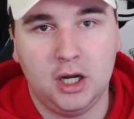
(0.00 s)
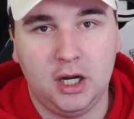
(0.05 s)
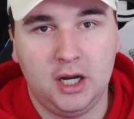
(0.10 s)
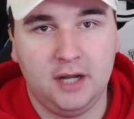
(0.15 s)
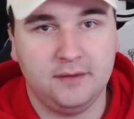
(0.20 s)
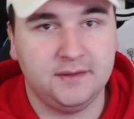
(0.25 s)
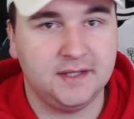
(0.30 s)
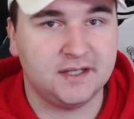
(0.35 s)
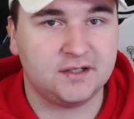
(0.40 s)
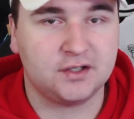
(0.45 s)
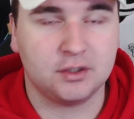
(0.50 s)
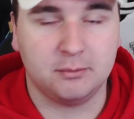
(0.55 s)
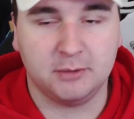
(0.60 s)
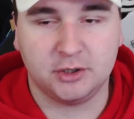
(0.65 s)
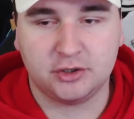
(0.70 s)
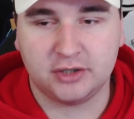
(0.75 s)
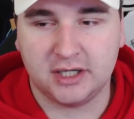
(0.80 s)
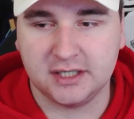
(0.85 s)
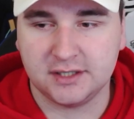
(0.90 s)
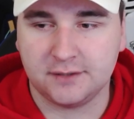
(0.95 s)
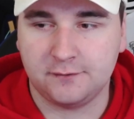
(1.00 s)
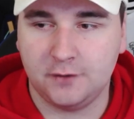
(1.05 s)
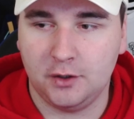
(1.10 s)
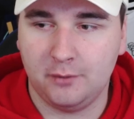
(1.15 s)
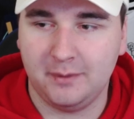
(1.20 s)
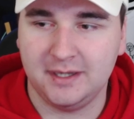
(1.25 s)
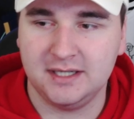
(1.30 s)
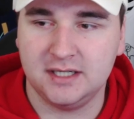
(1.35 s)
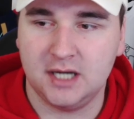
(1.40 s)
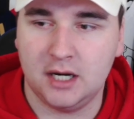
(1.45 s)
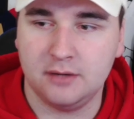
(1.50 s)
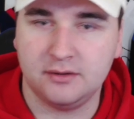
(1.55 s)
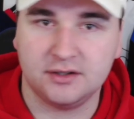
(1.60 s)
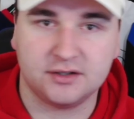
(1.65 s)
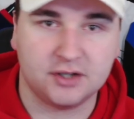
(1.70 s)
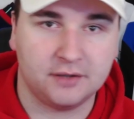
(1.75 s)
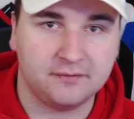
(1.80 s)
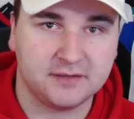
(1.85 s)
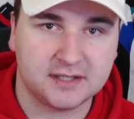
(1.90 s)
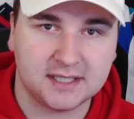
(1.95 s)
this summer transfer window. There's
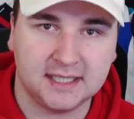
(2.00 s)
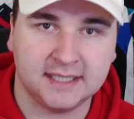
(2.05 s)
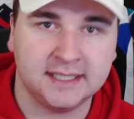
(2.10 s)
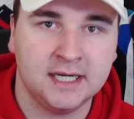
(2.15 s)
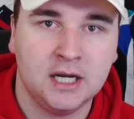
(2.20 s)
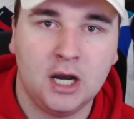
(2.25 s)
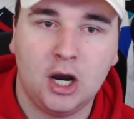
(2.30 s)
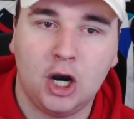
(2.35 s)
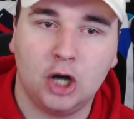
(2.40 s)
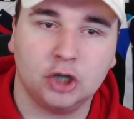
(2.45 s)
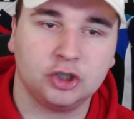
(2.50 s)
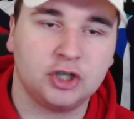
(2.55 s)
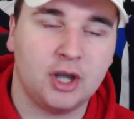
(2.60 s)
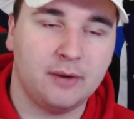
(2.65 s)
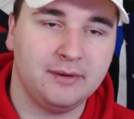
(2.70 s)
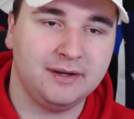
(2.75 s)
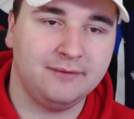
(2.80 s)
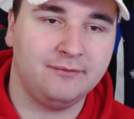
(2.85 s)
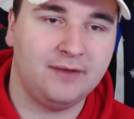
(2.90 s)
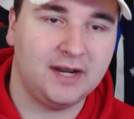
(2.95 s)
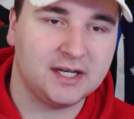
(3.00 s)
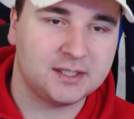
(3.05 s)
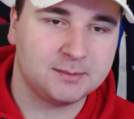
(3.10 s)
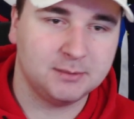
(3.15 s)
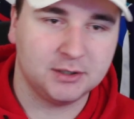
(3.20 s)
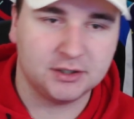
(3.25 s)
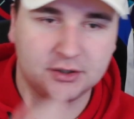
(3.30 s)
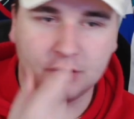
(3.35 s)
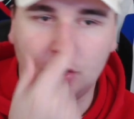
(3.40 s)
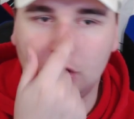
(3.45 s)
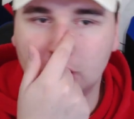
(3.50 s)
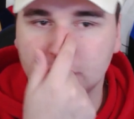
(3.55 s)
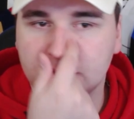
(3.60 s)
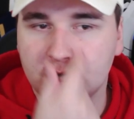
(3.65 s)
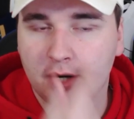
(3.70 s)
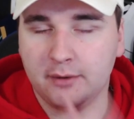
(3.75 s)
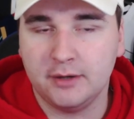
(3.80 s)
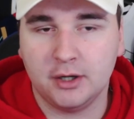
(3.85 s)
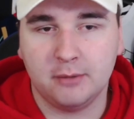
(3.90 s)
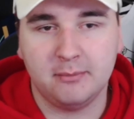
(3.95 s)
obviously ongoing investment talks
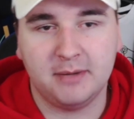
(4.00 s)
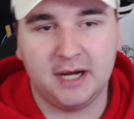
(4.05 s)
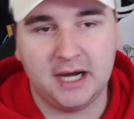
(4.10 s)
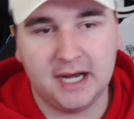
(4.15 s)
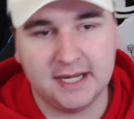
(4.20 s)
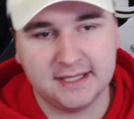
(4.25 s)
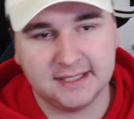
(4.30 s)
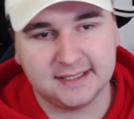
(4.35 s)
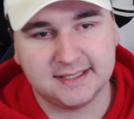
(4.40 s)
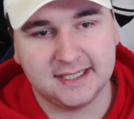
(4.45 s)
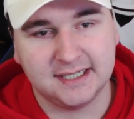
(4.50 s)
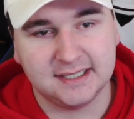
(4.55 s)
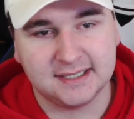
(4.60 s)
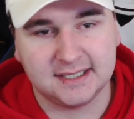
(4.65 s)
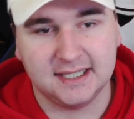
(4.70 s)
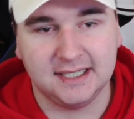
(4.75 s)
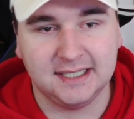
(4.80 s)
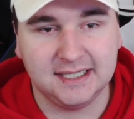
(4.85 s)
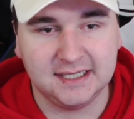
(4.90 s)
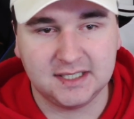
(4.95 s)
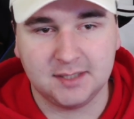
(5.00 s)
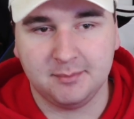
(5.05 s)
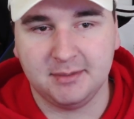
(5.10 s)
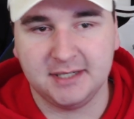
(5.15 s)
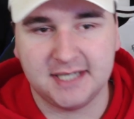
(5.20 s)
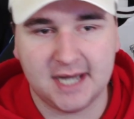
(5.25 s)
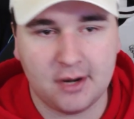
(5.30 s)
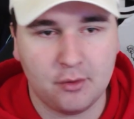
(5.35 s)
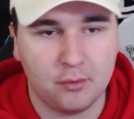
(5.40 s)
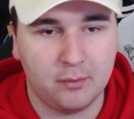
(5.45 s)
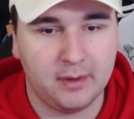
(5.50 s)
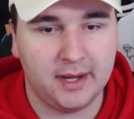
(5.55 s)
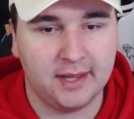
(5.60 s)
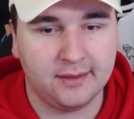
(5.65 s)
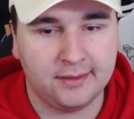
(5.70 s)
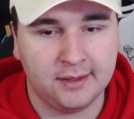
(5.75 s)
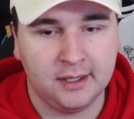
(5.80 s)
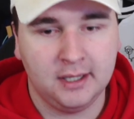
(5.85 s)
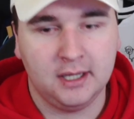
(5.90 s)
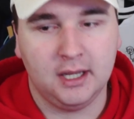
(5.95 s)
going on behind the scenes that need to be dealt
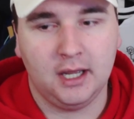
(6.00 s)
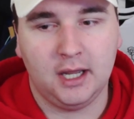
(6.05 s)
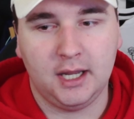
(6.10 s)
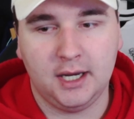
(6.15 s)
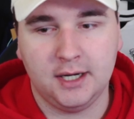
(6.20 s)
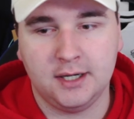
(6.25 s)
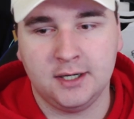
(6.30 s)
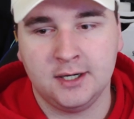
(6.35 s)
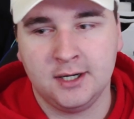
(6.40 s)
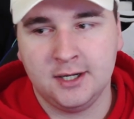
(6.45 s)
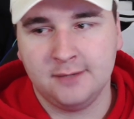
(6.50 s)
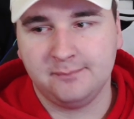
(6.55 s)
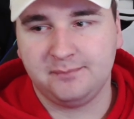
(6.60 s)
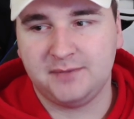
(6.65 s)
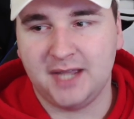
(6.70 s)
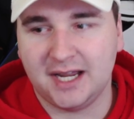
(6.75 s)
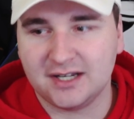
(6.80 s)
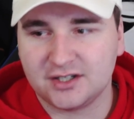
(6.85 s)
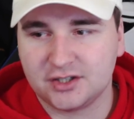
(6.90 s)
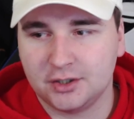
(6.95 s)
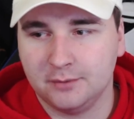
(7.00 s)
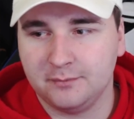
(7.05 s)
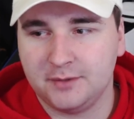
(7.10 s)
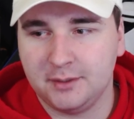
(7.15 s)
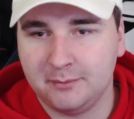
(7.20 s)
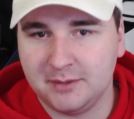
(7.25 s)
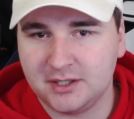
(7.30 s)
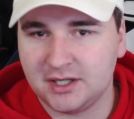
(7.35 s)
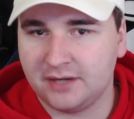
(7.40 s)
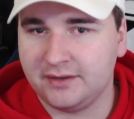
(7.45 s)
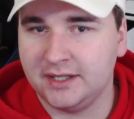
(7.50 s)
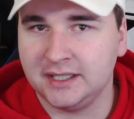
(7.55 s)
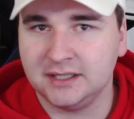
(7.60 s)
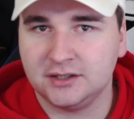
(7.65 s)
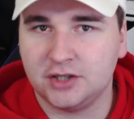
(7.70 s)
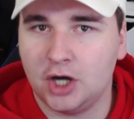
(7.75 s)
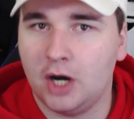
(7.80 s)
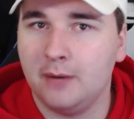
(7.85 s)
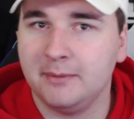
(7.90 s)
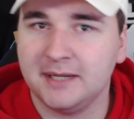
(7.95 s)
with. And that's something which I think
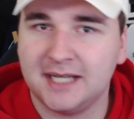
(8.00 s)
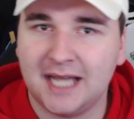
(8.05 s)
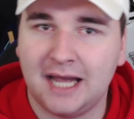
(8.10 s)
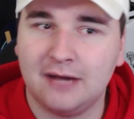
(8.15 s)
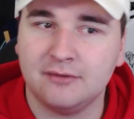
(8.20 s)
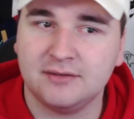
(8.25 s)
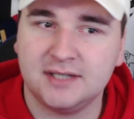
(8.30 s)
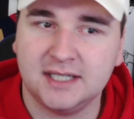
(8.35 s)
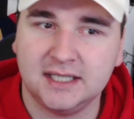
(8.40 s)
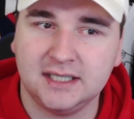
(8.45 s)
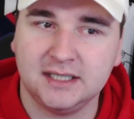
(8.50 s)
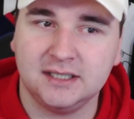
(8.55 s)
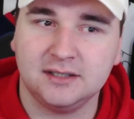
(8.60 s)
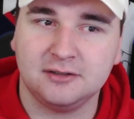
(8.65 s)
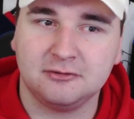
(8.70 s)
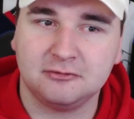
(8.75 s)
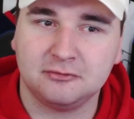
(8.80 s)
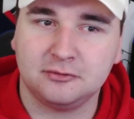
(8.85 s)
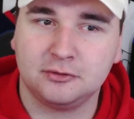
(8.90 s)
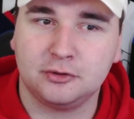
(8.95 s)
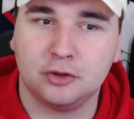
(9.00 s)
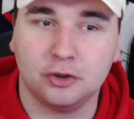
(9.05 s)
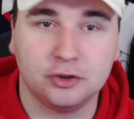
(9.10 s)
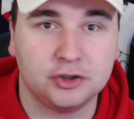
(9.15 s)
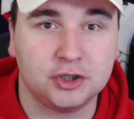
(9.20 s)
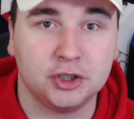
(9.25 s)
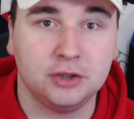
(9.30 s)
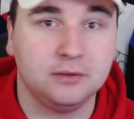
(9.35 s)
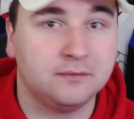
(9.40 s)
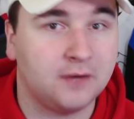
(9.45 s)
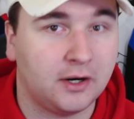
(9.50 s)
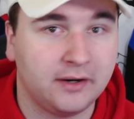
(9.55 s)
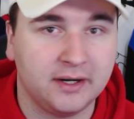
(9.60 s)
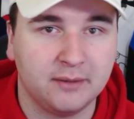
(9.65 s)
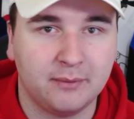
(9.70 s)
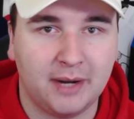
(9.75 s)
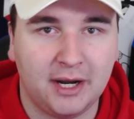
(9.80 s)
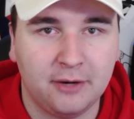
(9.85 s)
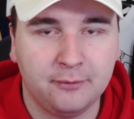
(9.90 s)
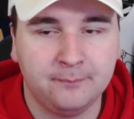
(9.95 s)
Derby County could do very
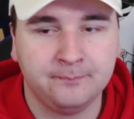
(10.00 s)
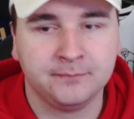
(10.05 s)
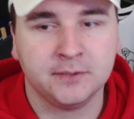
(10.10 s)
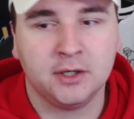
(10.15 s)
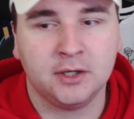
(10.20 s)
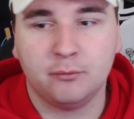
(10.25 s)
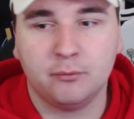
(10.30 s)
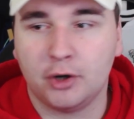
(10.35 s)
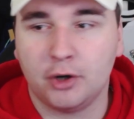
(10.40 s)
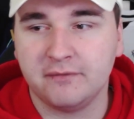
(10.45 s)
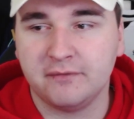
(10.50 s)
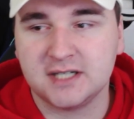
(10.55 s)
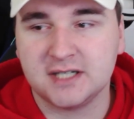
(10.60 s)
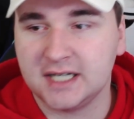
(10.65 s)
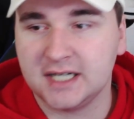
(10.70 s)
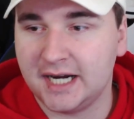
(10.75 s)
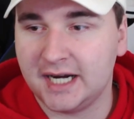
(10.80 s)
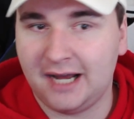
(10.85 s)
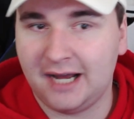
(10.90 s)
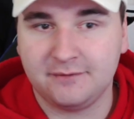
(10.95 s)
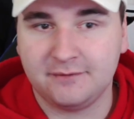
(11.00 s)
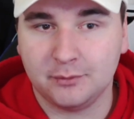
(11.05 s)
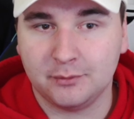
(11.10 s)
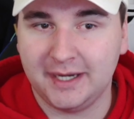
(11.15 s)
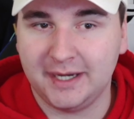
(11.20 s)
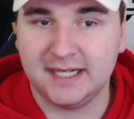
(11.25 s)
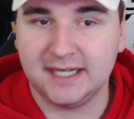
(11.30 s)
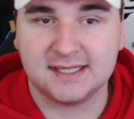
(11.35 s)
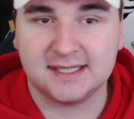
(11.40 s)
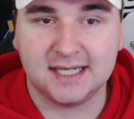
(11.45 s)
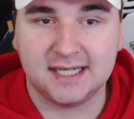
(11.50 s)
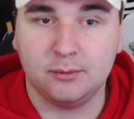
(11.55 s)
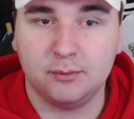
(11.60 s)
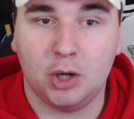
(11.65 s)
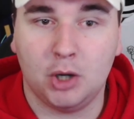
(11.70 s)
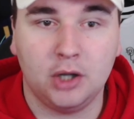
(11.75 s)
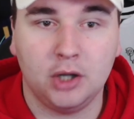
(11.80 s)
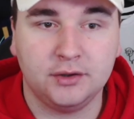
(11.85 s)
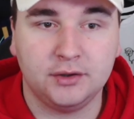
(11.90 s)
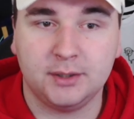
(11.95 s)
well. We're obviously going to have to wait and see
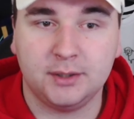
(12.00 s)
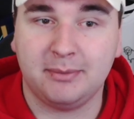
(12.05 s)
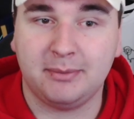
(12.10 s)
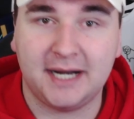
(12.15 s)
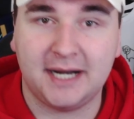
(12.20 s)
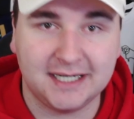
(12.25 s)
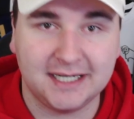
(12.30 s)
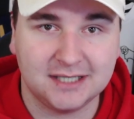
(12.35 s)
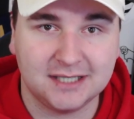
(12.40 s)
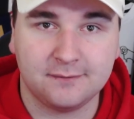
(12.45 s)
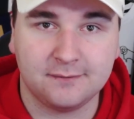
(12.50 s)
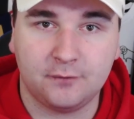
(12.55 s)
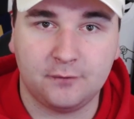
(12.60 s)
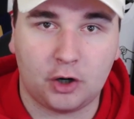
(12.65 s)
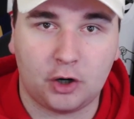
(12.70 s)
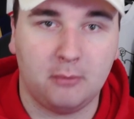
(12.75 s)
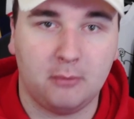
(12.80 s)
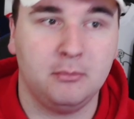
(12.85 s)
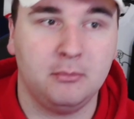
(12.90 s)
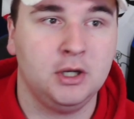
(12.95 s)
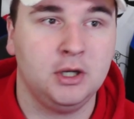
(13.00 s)
what the plan is from